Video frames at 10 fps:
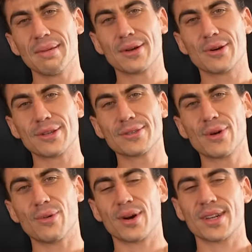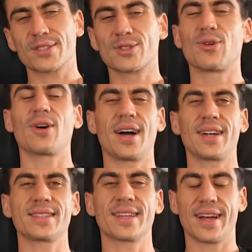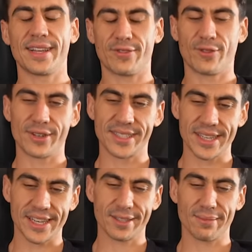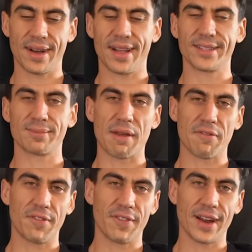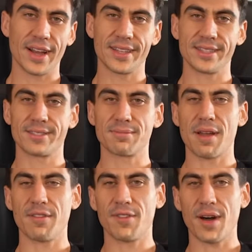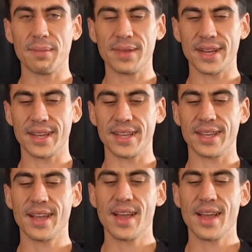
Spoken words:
because we worked so hard, guys, for 6 months, my friends, my family,